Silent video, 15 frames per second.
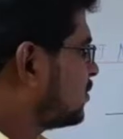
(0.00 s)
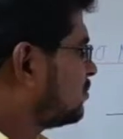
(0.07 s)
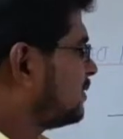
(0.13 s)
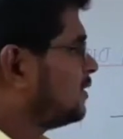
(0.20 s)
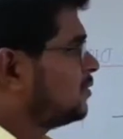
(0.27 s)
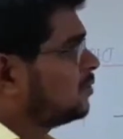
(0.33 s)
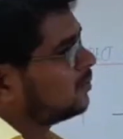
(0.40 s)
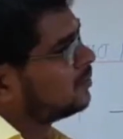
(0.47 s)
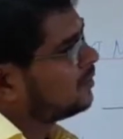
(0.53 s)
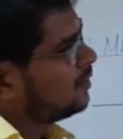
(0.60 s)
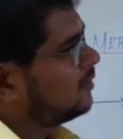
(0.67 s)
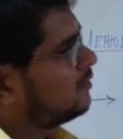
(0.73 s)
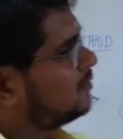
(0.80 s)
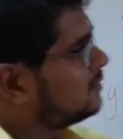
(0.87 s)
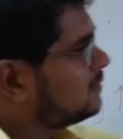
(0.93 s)
unknown by known?
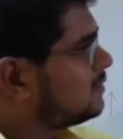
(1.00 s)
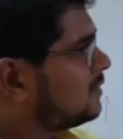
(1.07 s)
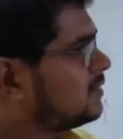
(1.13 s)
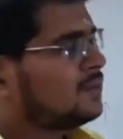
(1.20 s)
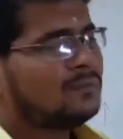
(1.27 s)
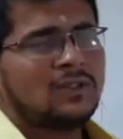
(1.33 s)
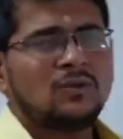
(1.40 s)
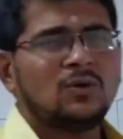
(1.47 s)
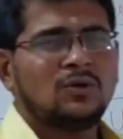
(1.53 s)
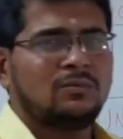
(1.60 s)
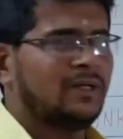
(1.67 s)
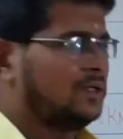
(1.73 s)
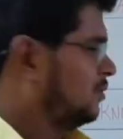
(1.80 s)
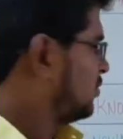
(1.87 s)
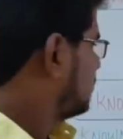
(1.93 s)
Which is nothing but
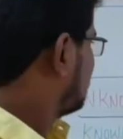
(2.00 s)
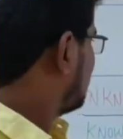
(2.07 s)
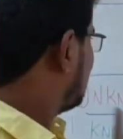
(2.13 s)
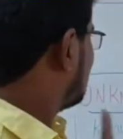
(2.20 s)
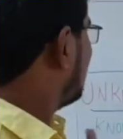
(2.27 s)
known by known.